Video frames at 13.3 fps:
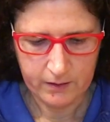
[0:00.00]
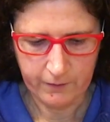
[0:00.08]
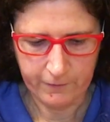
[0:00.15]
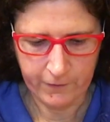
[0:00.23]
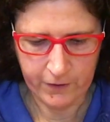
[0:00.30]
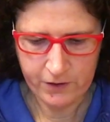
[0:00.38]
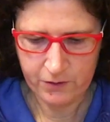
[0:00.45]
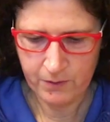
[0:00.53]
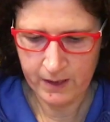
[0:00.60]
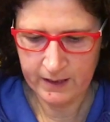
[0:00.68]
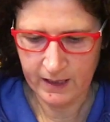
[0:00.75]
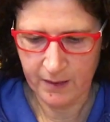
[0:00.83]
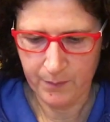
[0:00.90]
The first
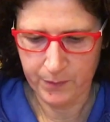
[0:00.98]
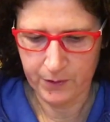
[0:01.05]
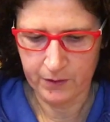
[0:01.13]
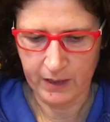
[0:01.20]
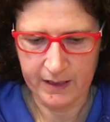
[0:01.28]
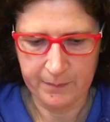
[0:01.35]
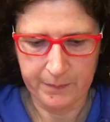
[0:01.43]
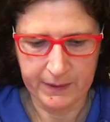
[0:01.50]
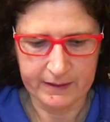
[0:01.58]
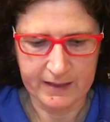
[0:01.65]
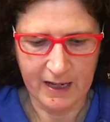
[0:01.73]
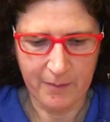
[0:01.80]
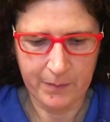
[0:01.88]
one I, I
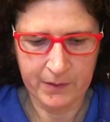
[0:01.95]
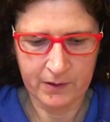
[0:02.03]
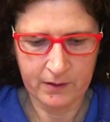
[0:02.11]
picked up,